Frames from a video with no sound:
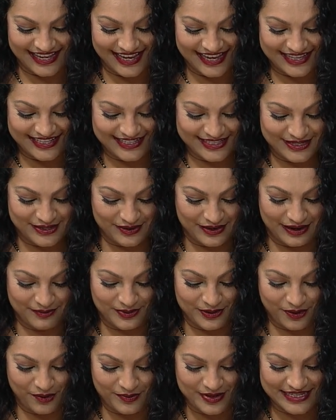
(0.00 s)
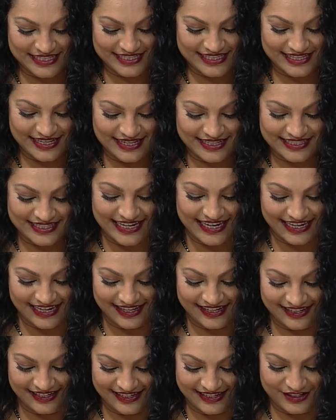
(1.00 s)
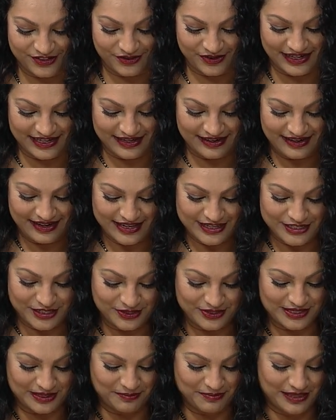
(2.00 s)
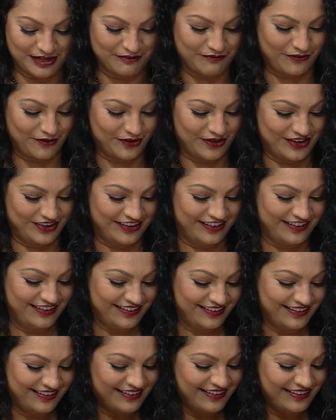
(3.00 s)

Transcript: And so I would always sneak in and try and do something for her.